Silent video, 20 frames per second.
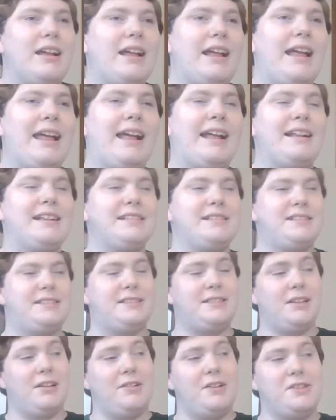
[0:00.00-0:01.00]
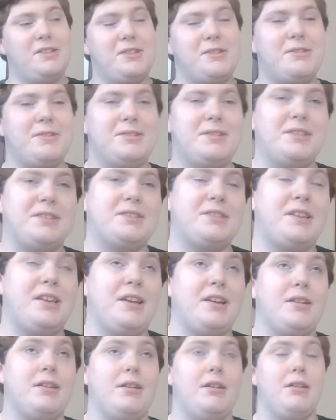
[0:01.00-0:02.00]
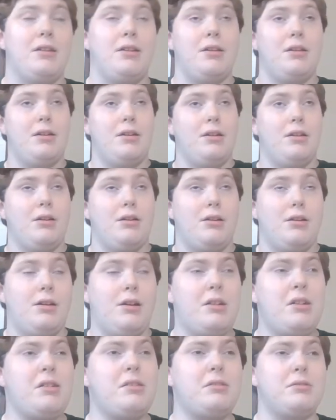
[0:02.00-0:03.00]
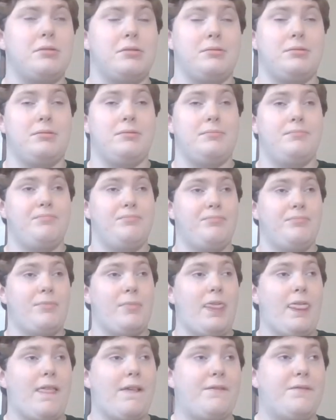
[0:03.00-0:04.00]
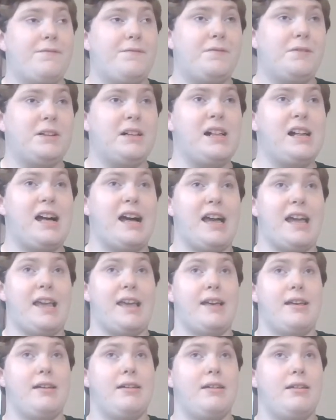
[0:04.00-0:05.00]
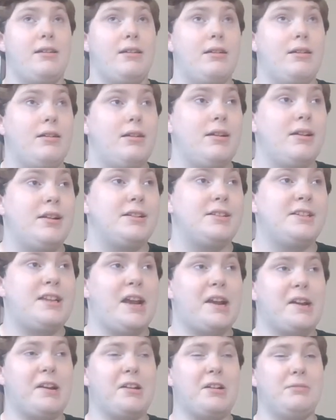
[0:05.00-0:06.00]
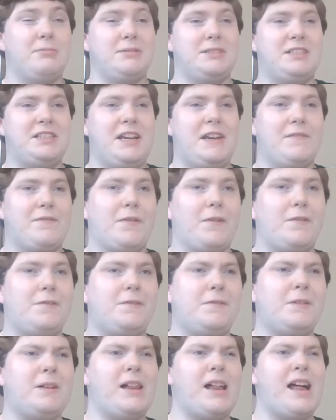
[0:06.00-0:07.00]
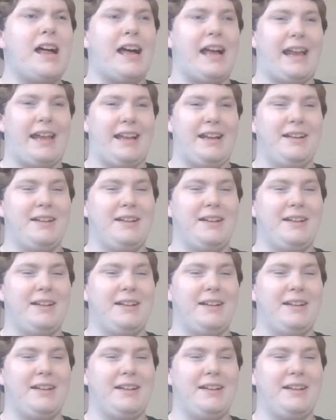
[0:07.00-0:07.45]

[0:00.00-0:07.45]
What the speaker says: And so Izuku's just like, oh, fly. Technical machine for fly.